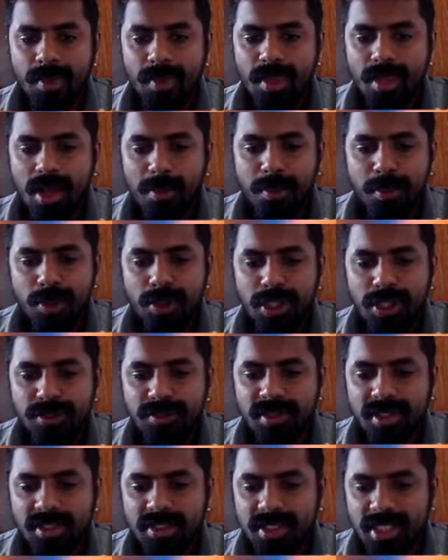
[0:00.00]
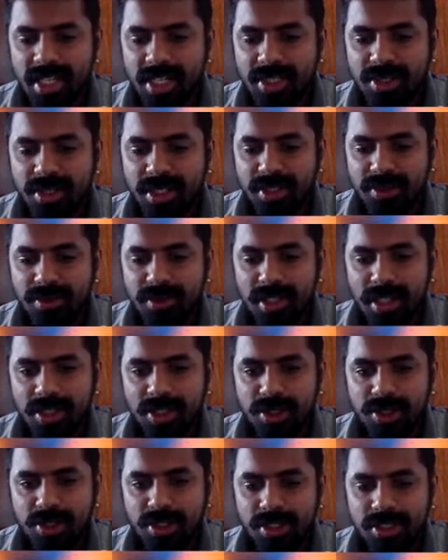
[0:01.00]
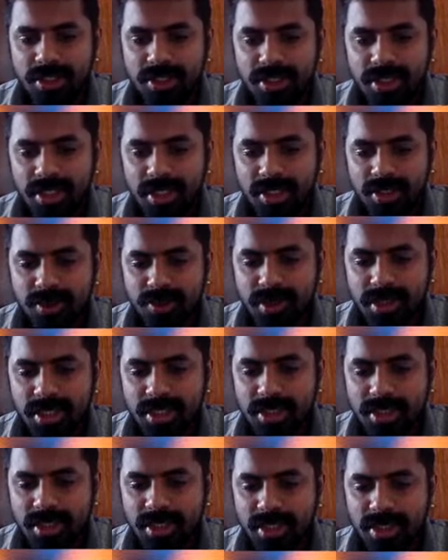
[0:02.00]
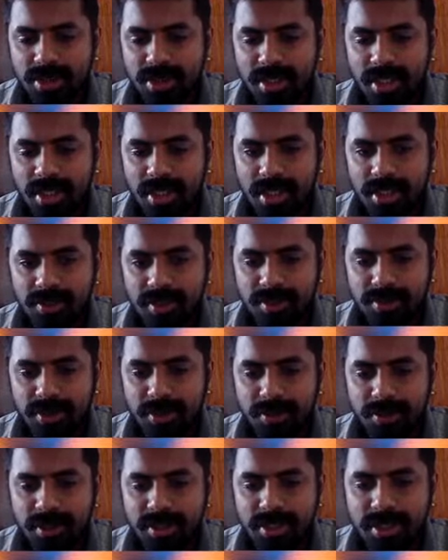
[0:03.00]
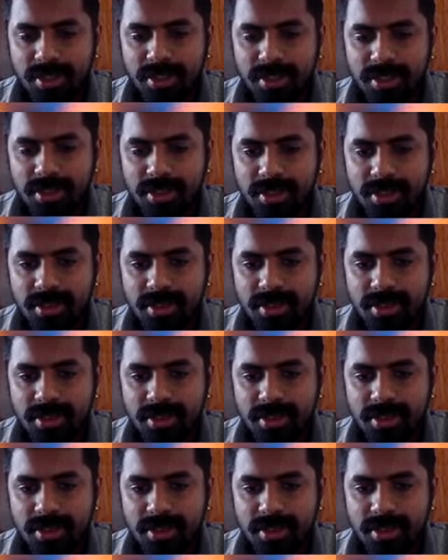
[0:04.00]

Opponent will try to give continuous checks. We just need to run away from the checks.